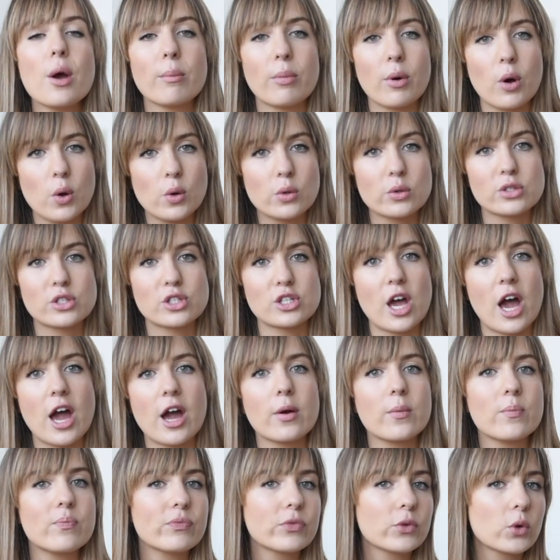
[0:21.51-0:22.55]
but
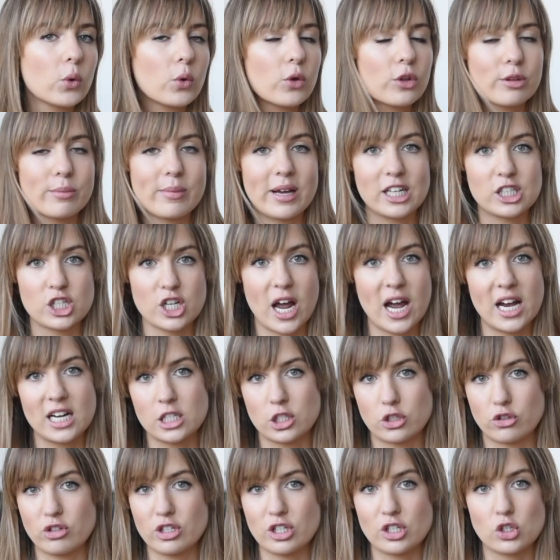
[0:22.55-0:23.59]
also all the major high
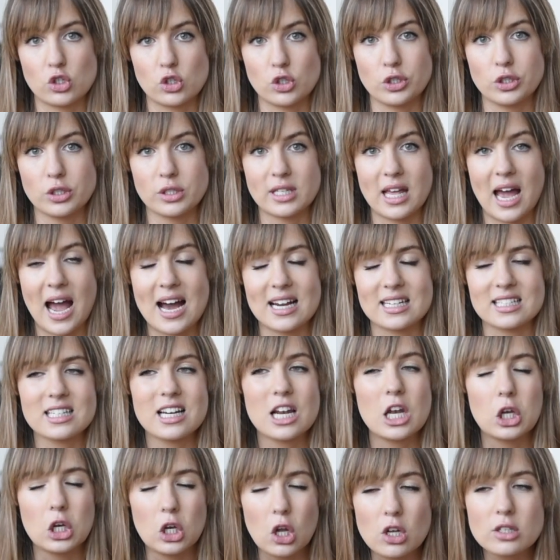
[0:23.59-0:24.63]
street stores had
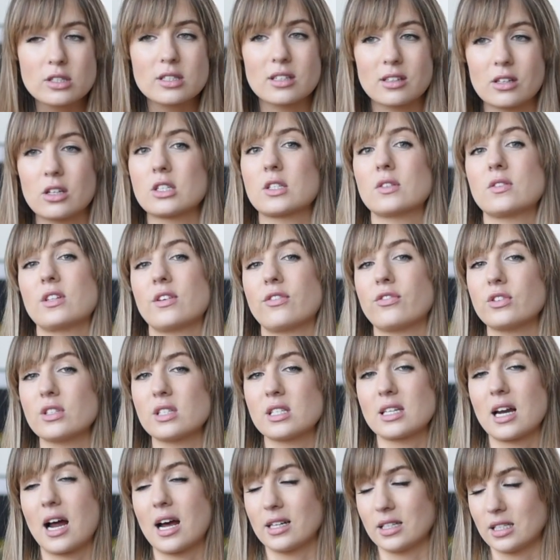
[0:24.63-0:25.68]
lots and lots of different
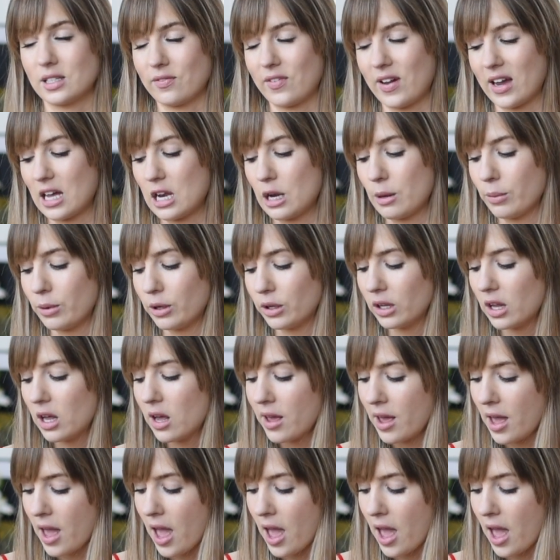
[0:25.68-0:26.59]
styles available.